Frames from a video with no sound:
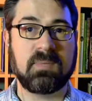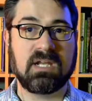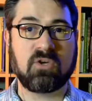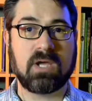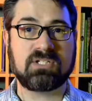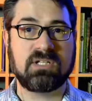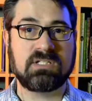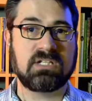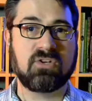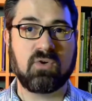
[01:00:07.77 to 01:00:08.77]
in at
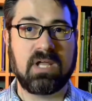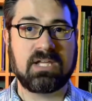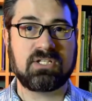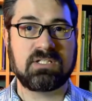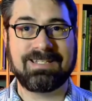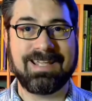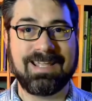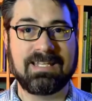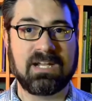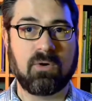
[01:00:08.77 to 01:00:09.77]

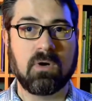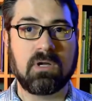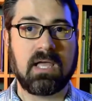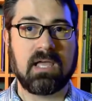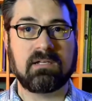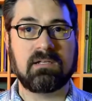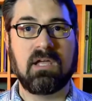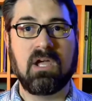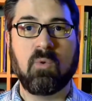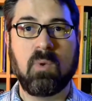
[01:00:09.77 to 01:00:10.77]
questions@creationtoday.org, and
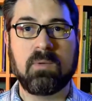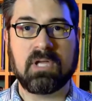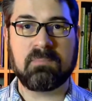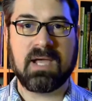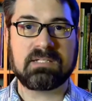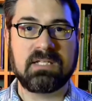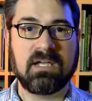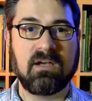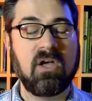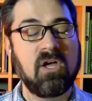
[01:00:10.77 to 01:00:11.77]
we will get back to
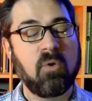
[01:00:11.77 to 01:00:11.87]
you.